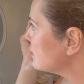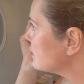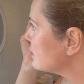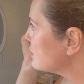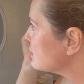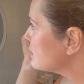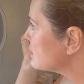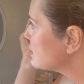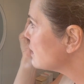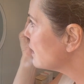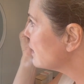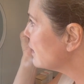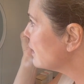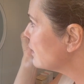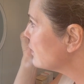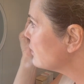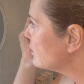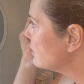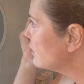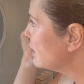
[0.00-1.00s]
just like
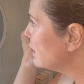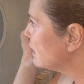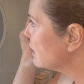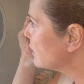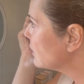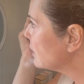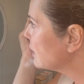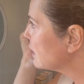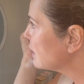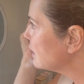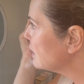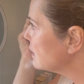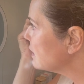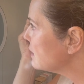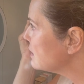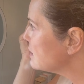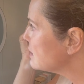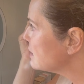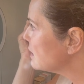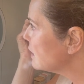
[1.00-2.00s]
that, really quick and
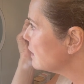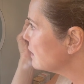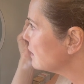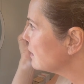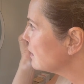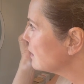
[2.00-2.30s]
easy.